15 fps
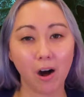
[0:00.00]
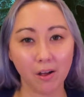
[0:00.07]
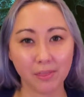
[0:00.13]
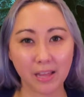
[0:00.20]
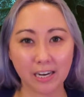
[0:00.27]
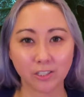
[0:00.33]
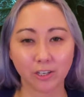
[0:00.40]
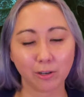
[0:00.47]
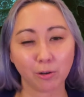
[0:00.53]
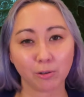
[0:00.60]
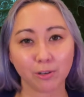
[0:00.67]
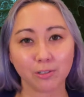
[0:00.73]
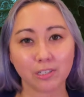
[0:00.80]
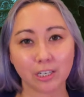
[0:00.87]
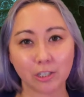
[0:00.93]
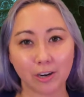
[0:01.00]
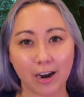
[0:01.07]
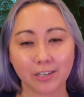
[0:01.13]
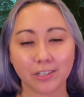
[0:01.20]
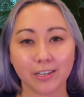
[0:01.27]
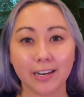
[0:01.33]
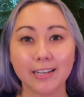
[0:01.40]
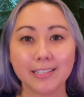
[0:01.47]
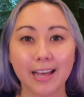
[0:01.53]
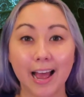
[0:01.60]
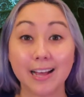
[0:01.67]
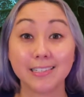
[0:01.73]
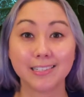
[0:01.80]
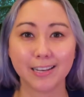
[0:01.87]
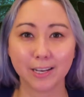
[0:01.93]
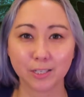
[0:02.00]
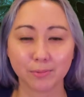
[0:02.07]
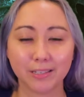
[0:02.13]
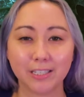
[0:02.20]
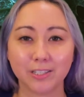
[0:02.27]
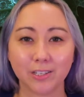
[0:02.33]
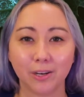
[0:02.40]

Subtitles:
on that Jungle Cruise attraction is the head salesman,